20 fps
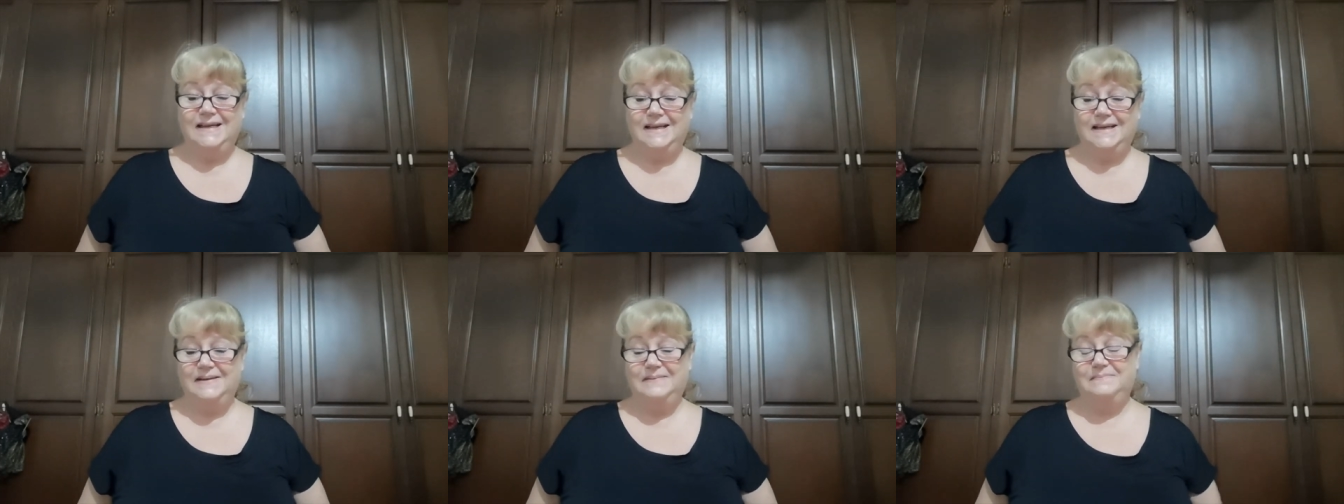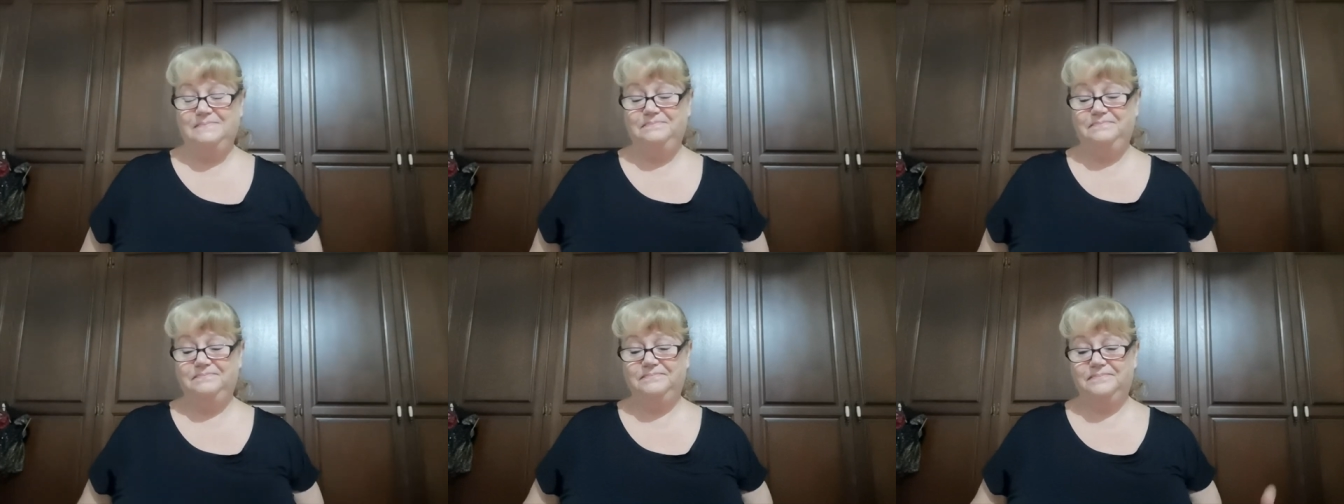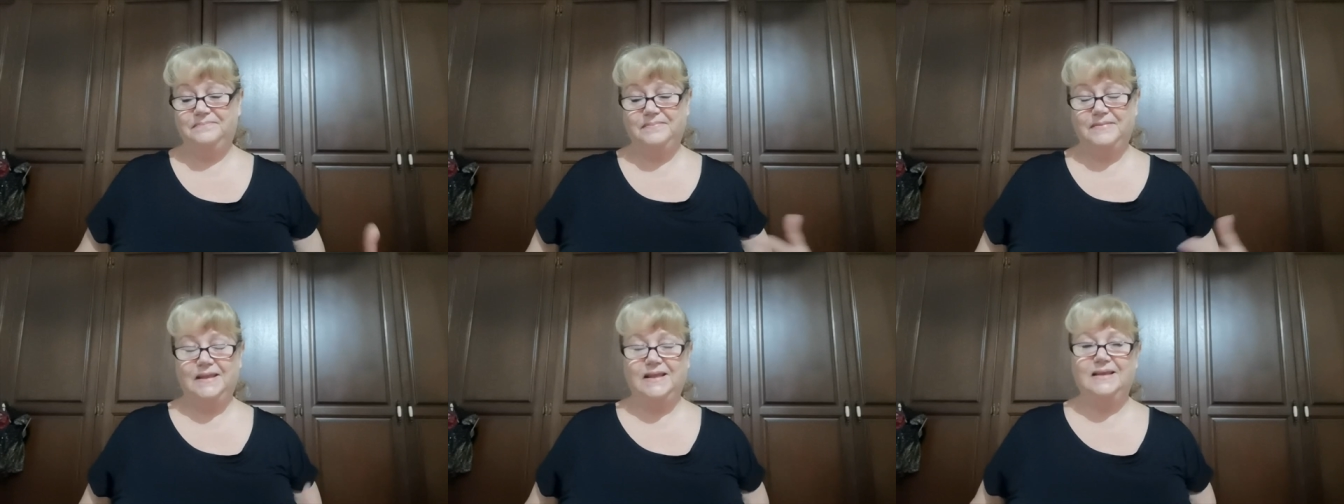Um,
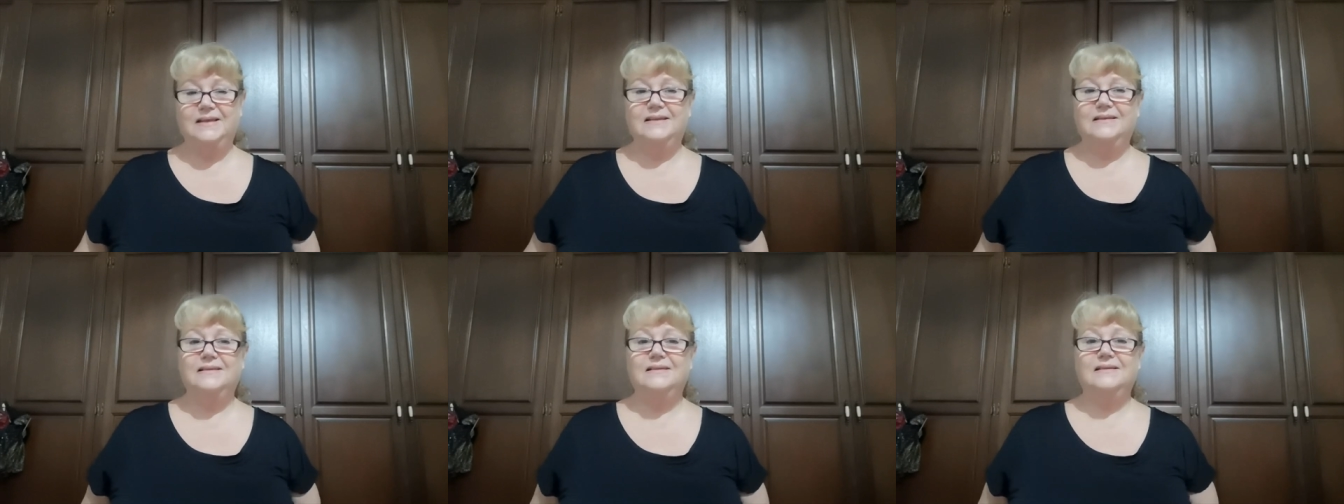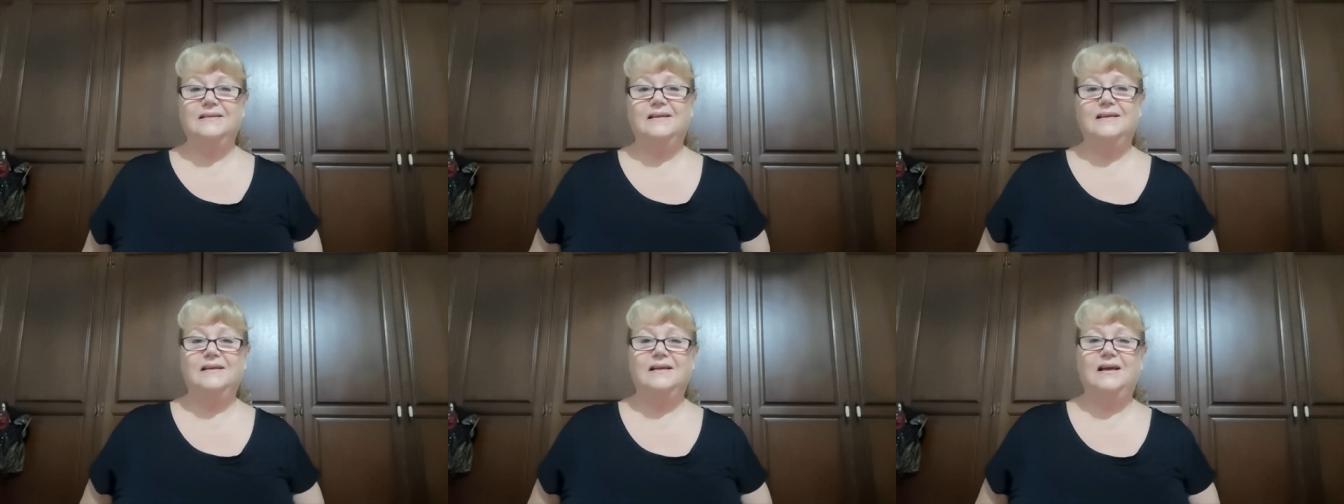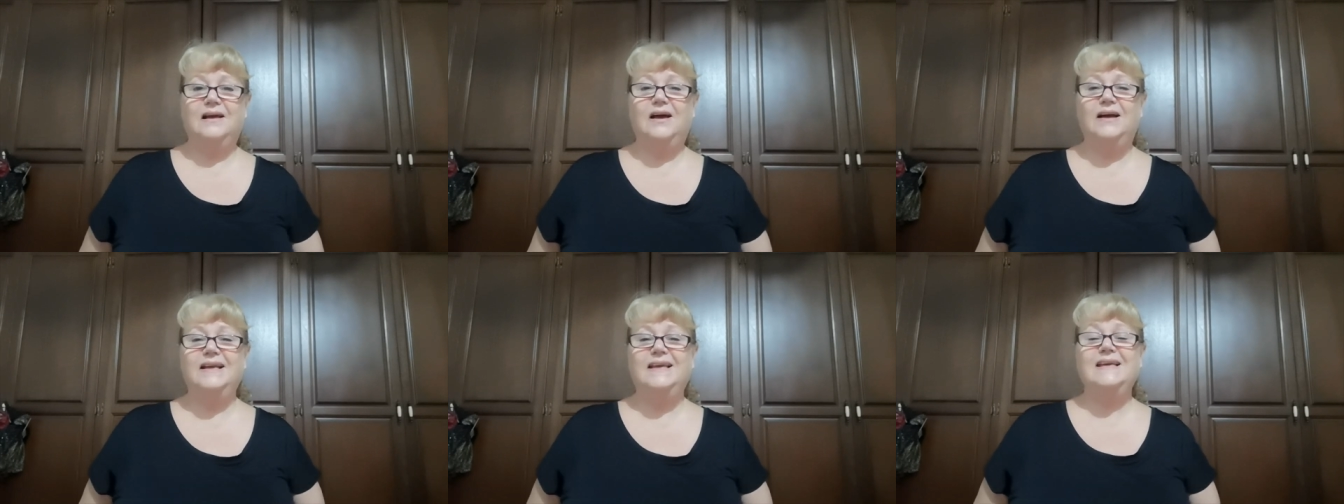
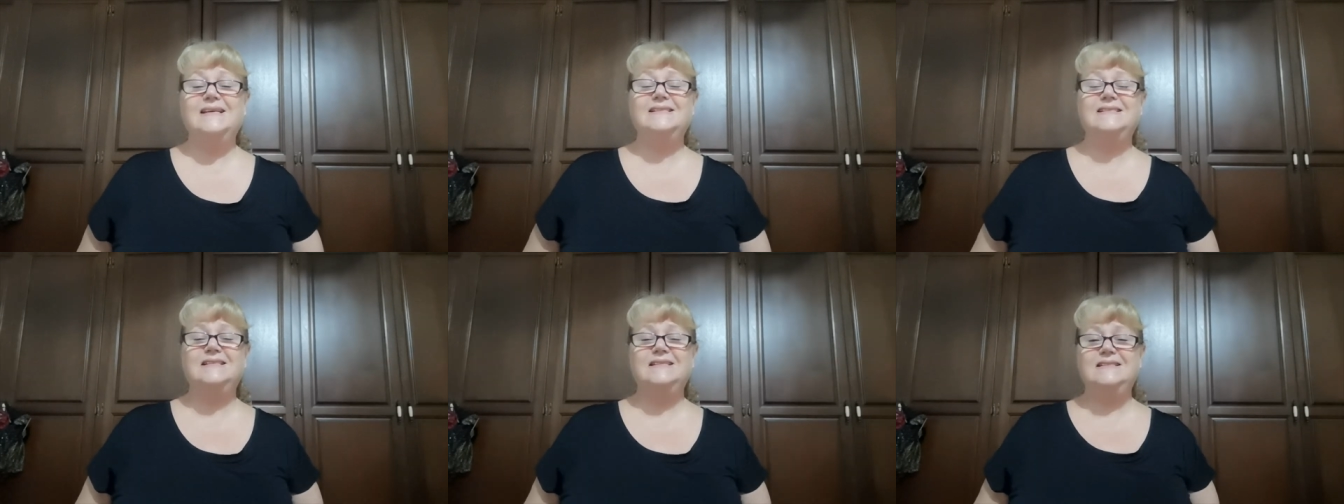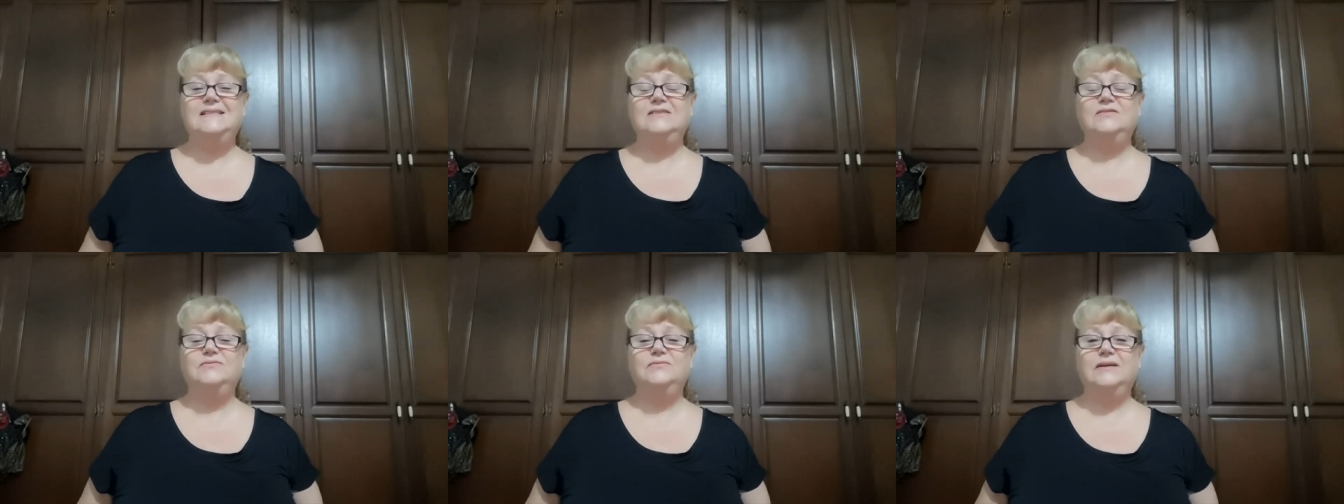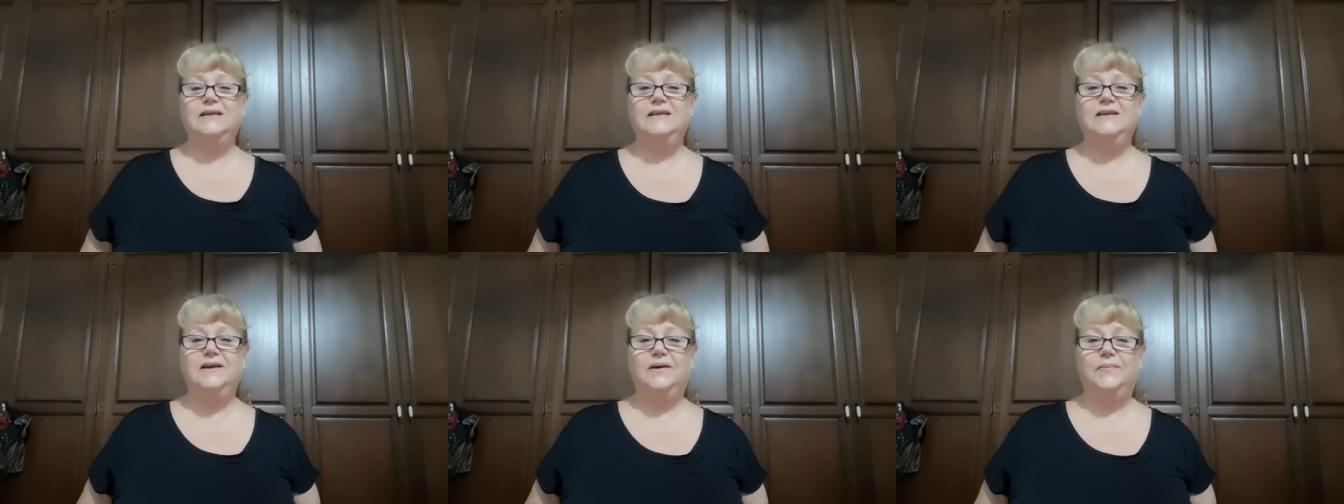I guess I didn't
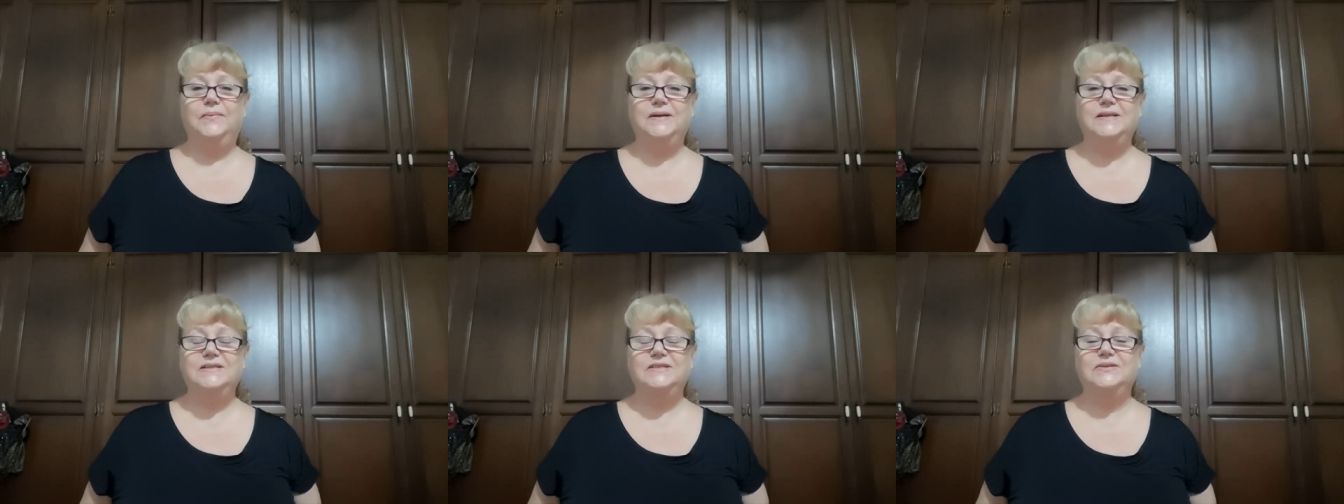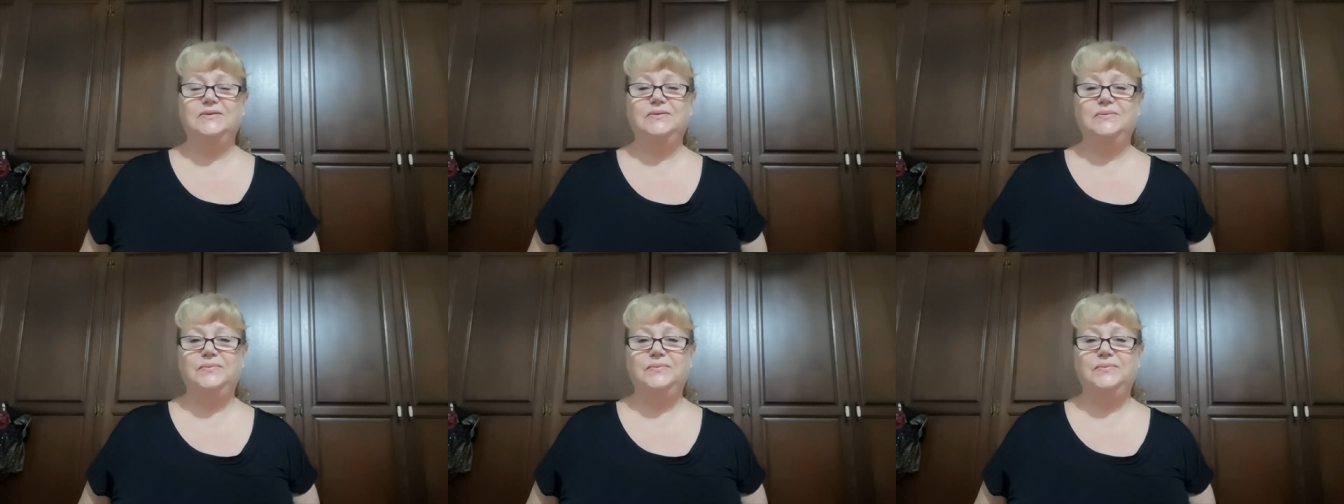really go into